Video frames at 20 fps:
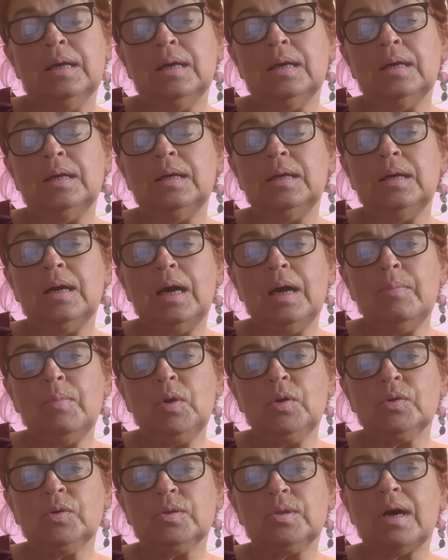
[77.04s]
Uh, I'm
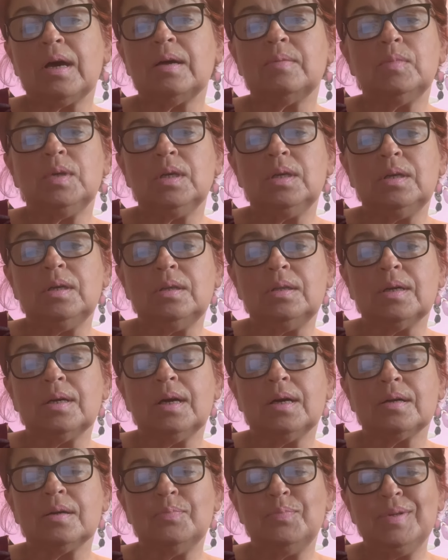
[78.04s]
long time in
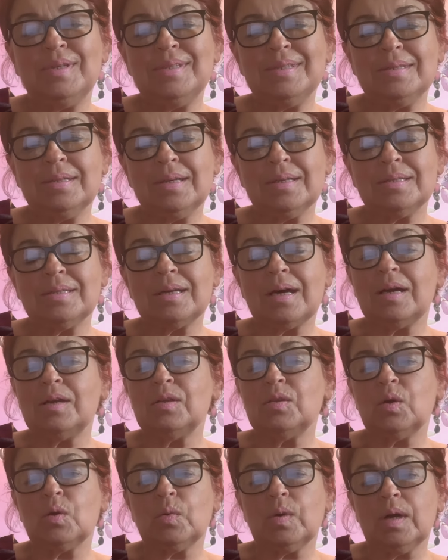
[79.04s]
car business. I
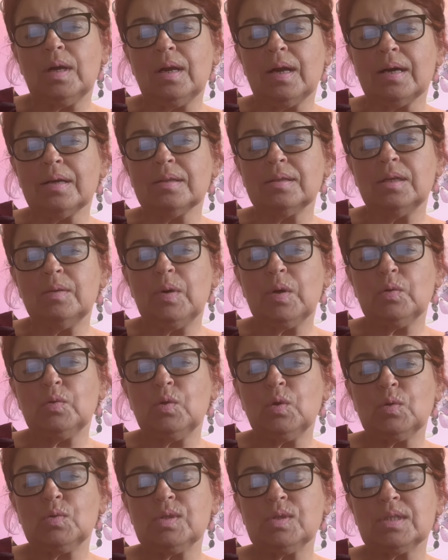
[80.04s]
know a lot about
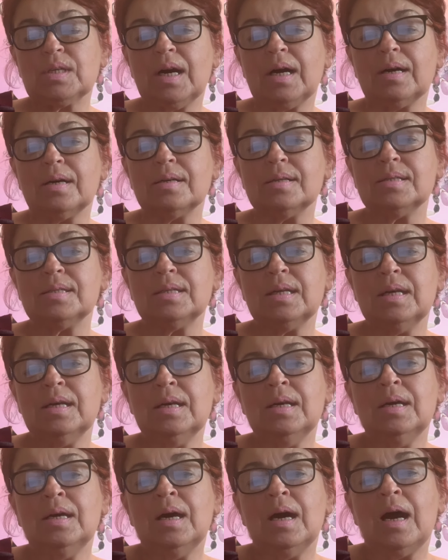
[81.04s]
those cars.
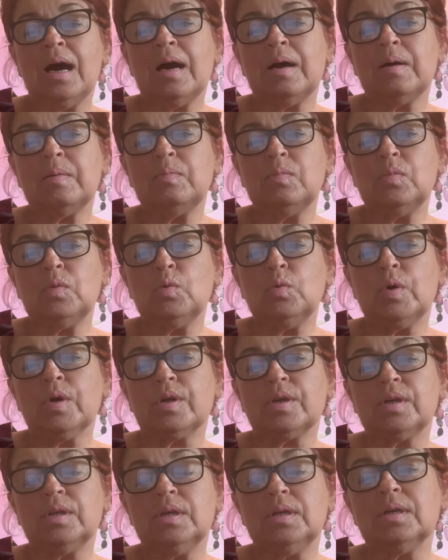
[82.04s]
I'm
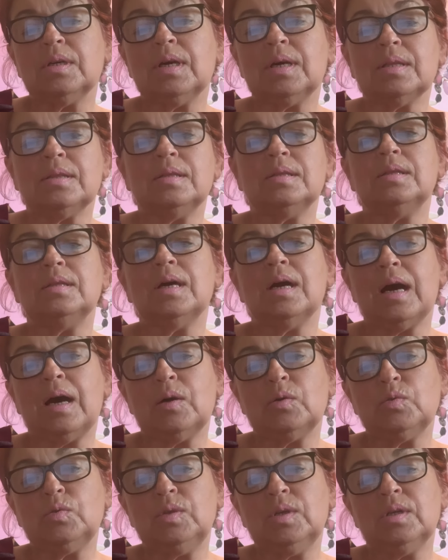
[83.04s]
working at the
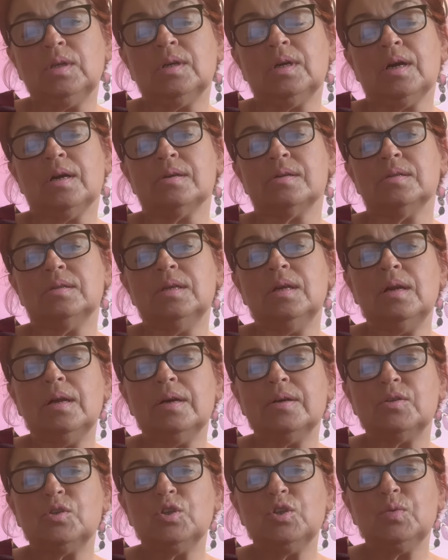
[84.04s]
Audi car
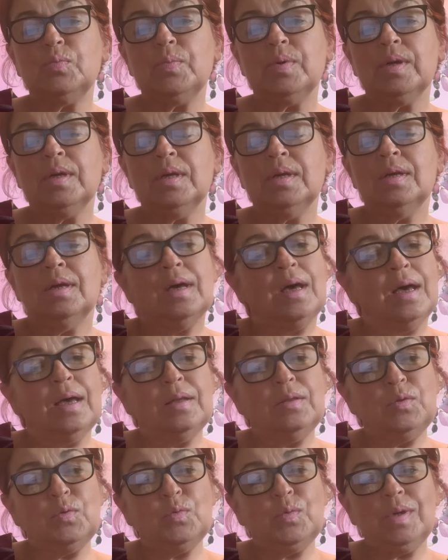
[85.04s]
dealership
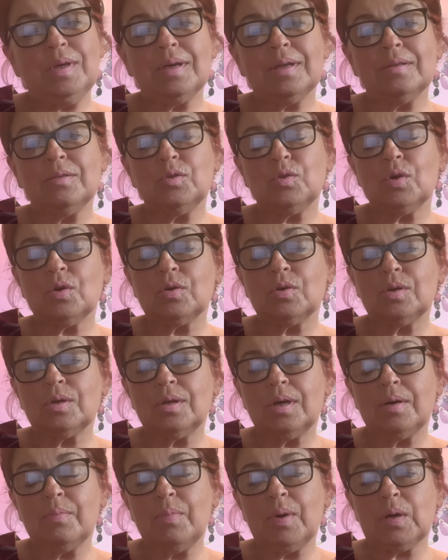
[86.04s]
and we can talk
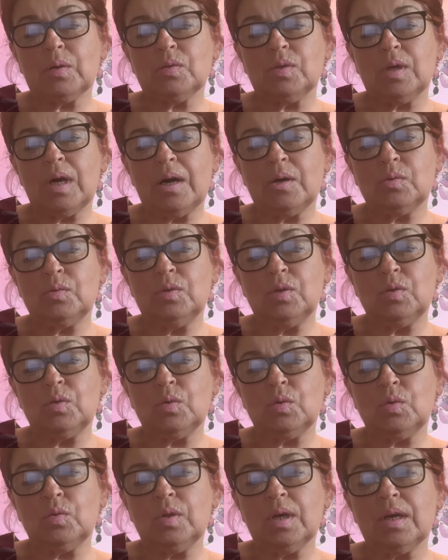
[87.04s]
about Audi
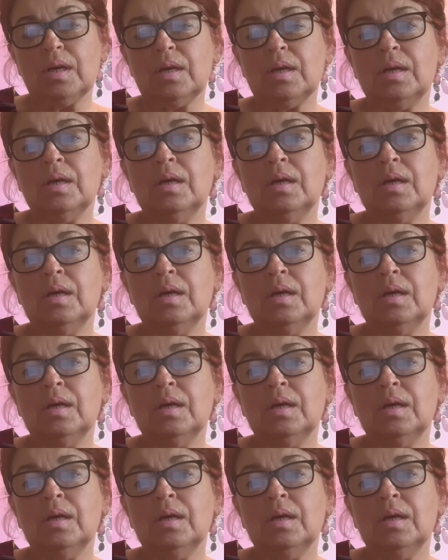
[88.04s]
today.